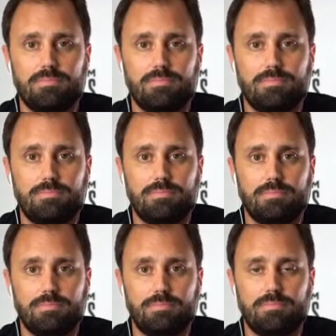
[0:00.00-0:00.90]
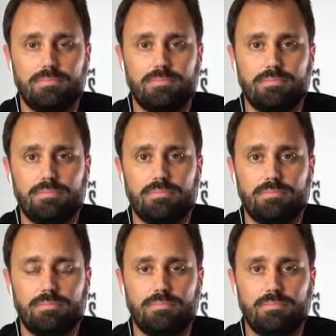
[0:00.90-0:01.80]

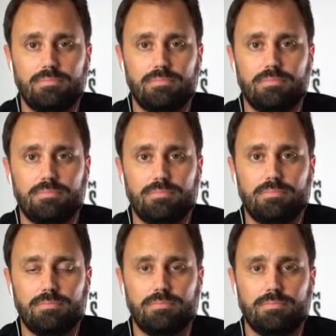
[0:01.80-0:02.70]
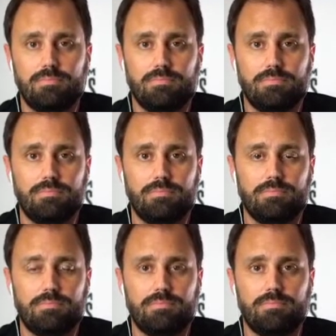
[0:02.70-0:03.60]

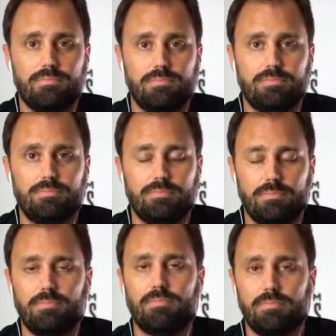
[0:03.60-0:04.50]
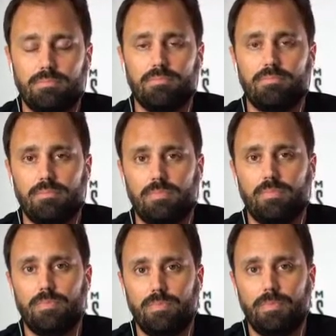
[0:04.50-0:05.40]

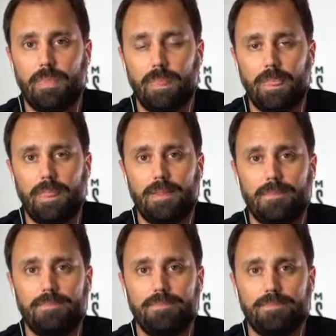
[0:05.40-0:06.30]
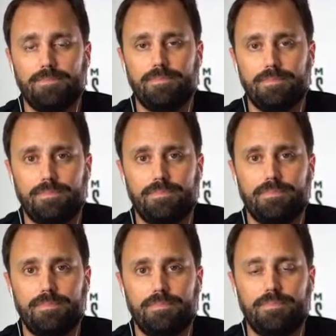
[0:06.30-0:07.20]

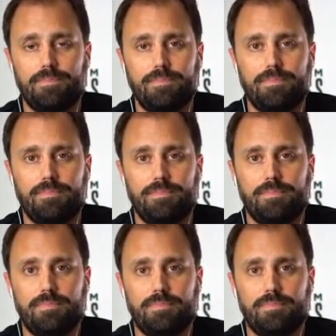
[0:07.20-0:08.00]
(not speaking)